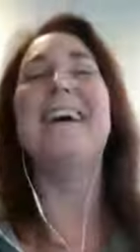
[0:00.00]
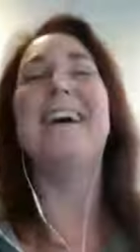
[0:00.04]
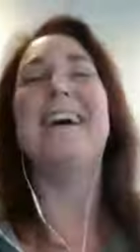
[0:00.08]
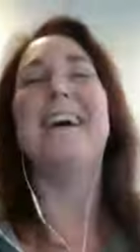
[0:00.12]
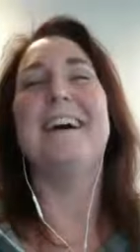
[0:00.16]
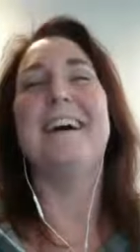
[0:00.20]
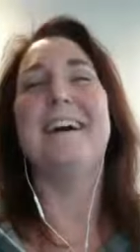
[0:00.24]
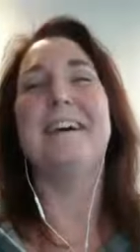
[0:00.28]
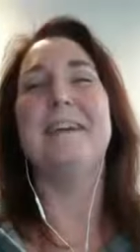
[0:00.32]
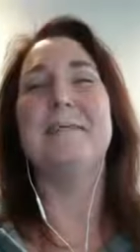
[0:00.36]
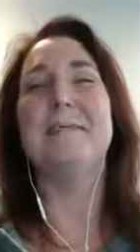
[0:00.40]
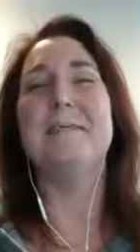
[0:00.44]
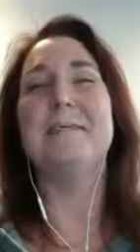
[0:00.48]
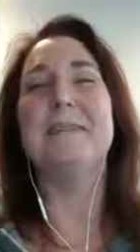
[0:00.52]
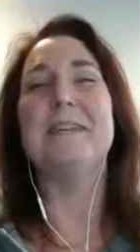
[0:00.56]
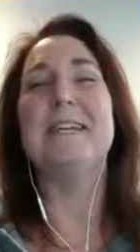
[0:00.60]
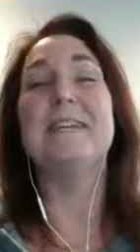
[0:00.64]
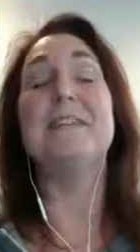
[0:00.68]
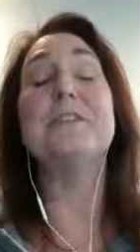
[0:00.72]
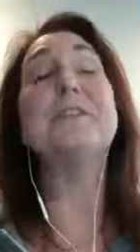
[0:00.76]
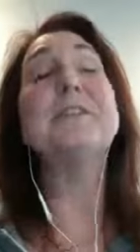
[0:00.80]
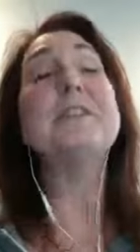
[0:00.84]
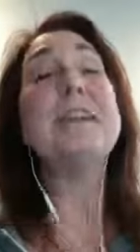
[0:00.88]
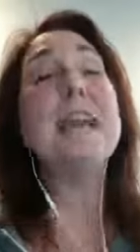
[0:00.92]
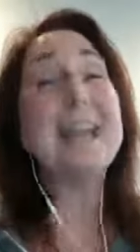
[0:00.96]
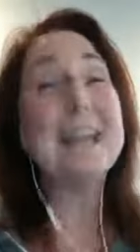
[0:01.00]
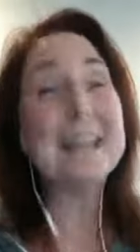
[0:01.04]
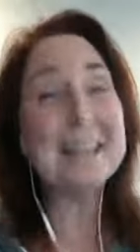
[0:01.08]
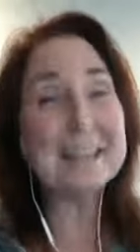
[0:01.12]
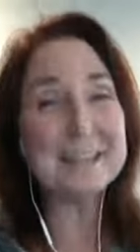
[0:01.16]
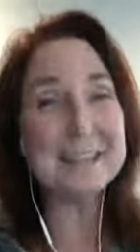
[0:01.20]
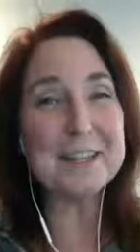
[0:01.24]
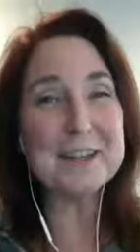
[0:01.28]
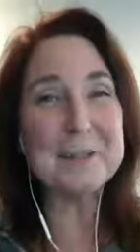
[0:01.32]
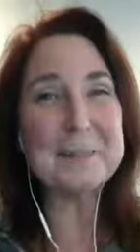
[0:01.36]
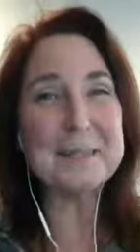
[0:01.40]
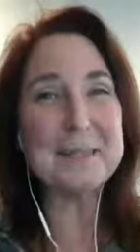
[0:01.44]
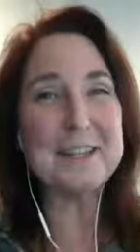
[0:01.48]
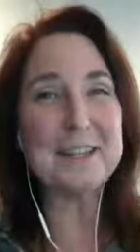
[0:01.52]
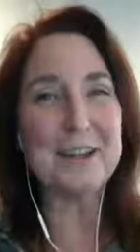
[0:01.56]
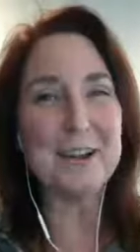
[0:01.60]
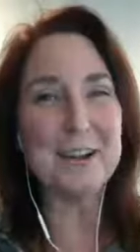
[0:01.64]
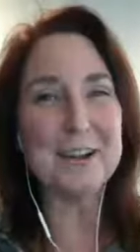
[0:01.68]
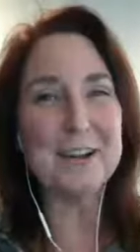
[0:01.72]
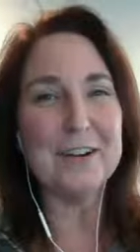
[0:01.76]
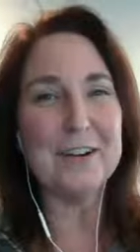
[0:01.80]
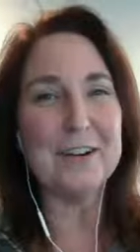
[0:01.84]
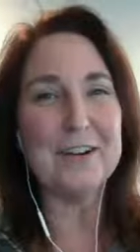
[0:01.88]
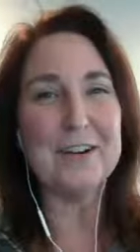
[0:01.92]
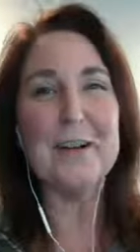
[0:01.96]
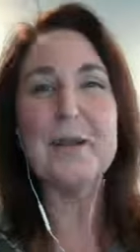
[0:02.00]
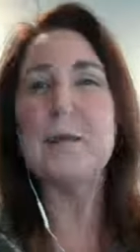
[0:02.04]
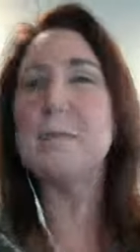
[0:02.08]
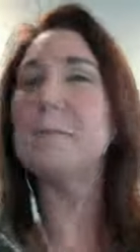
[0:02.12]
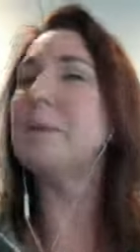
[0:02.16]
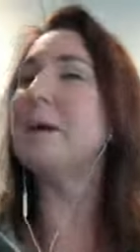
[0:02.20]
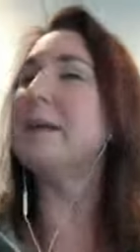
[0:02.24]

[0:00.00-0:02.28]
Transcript: Um, it'll take a little bit longer,